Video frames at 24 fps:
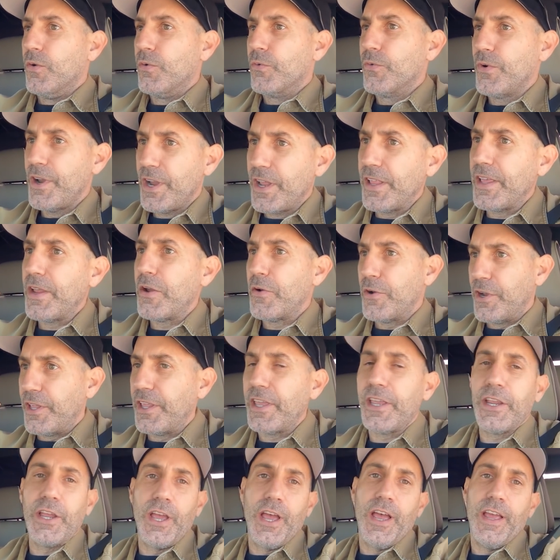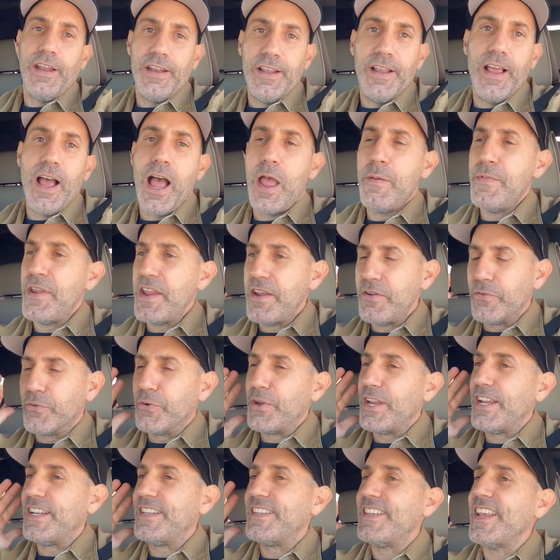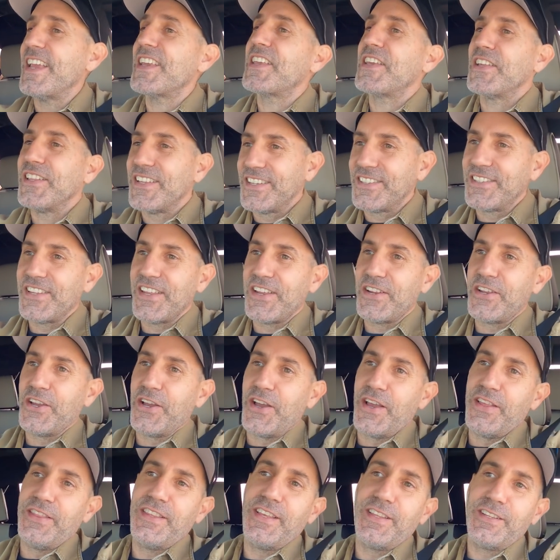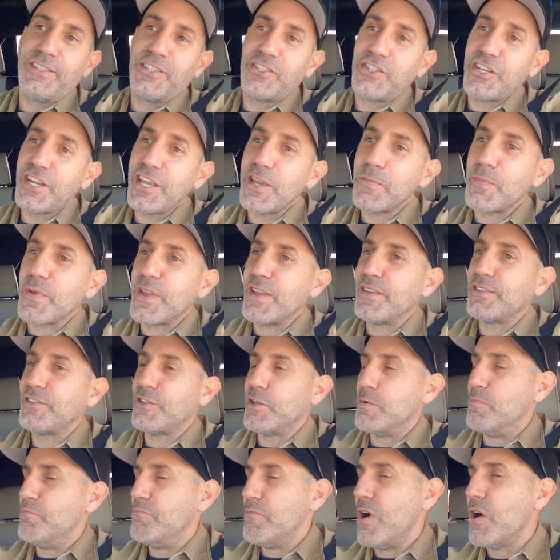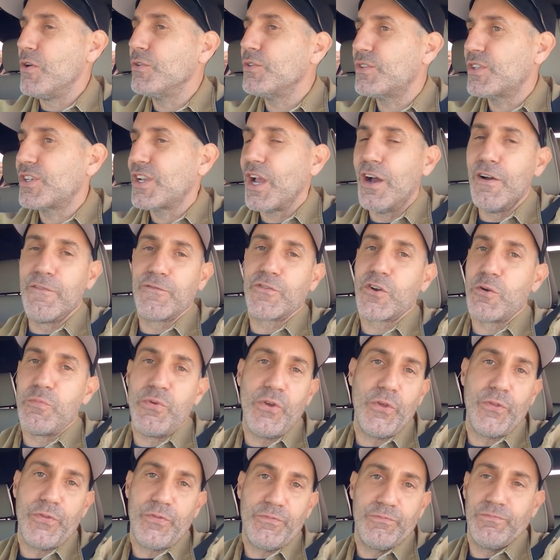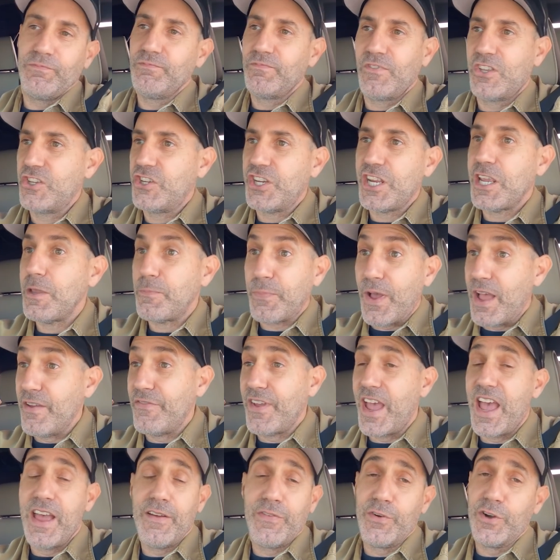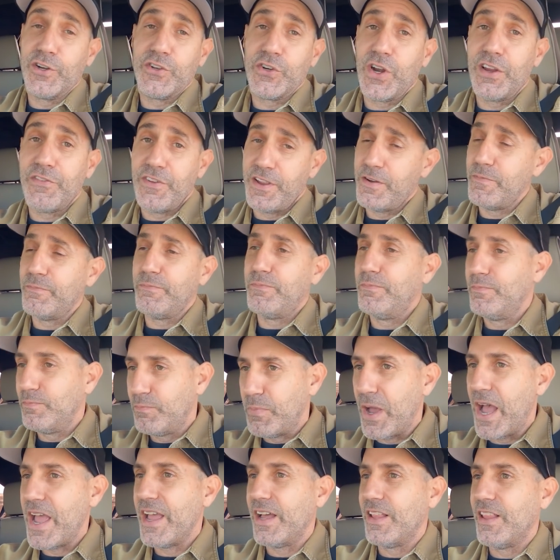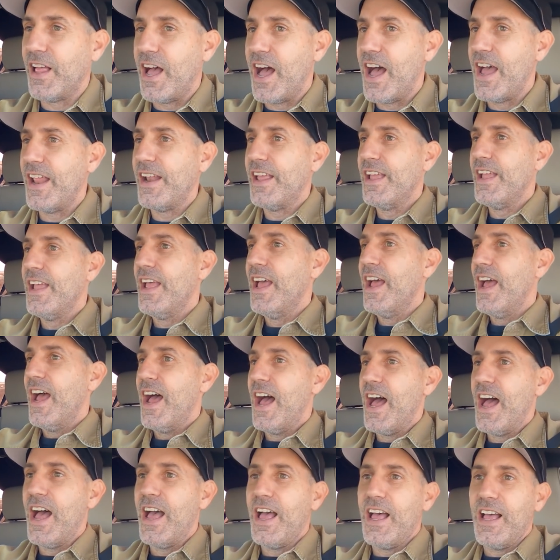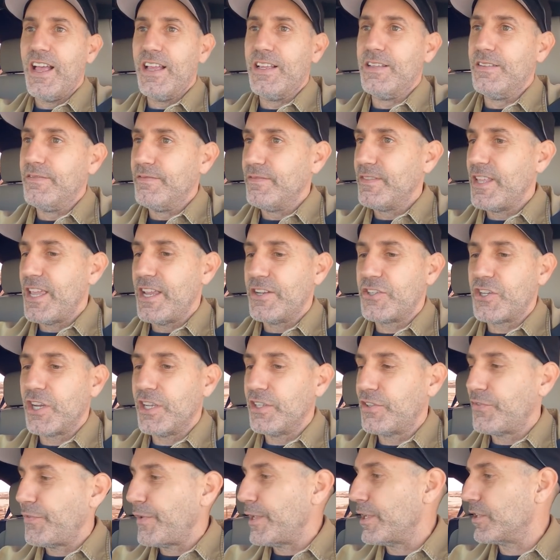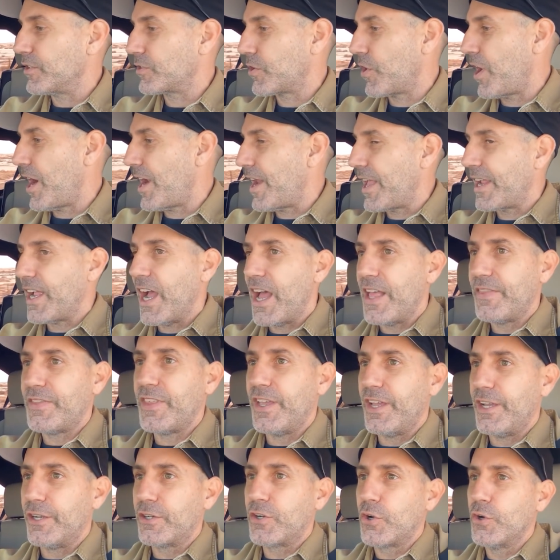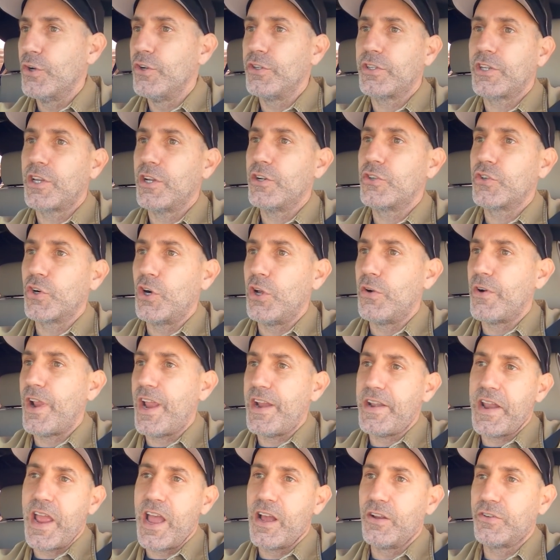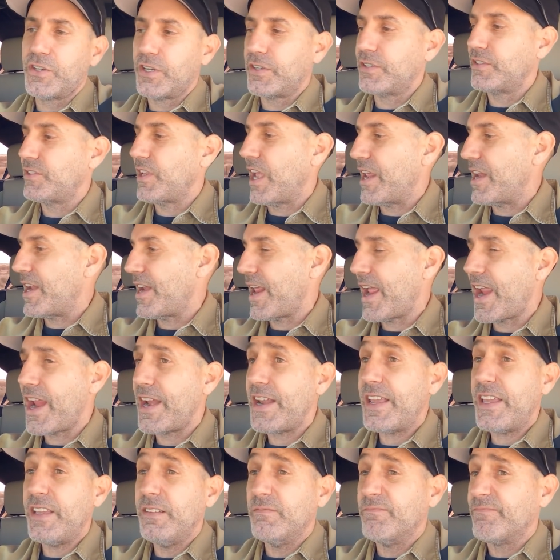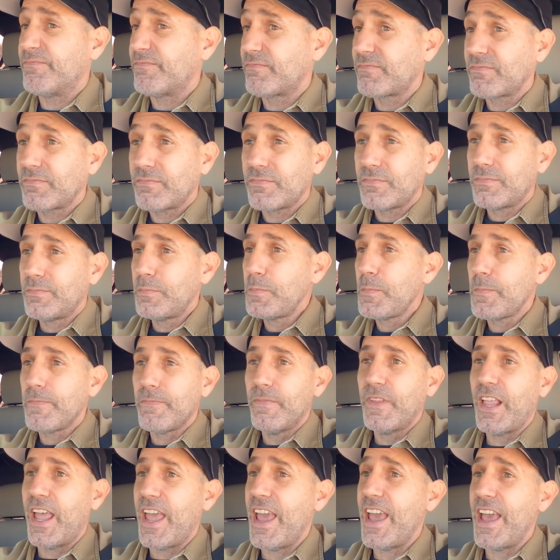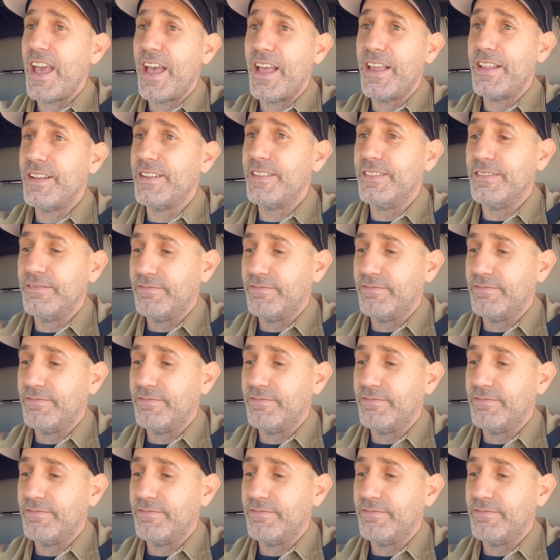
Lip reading: really, really good. I mean, ridiculously good. The Jeep is the most comfortable Jeep I've ever driven by a lot. It just feels great. I got the cruise control right now just set at 80, and